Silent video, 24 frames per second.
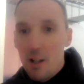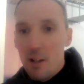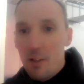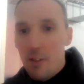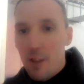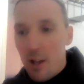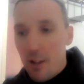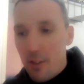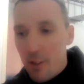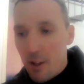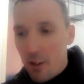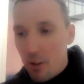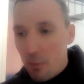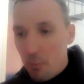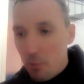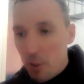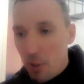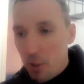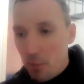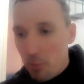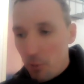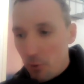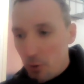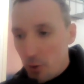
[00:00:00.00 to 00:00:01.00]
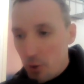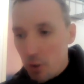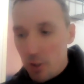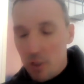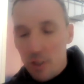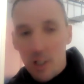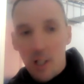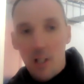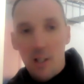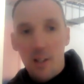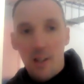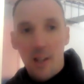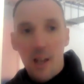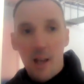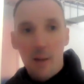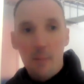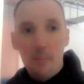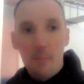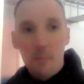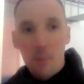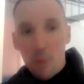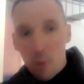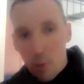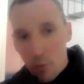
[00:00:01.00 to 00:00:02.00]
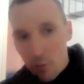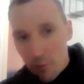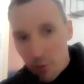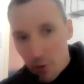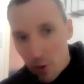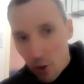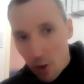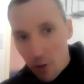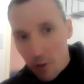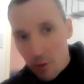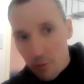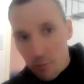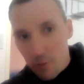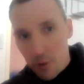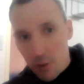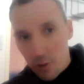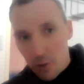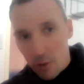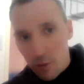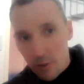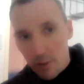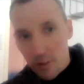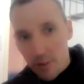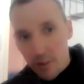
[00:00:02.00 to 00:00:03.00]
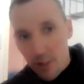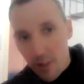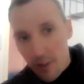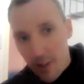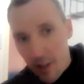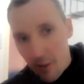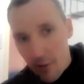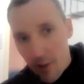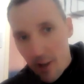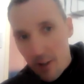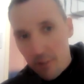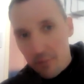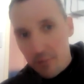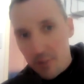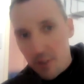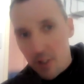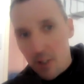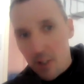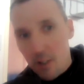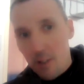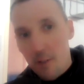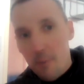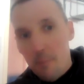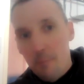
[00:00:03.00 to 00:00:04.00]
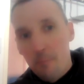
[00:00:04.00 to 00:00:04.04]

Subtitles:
that there are people just like them who've got the results that they're after.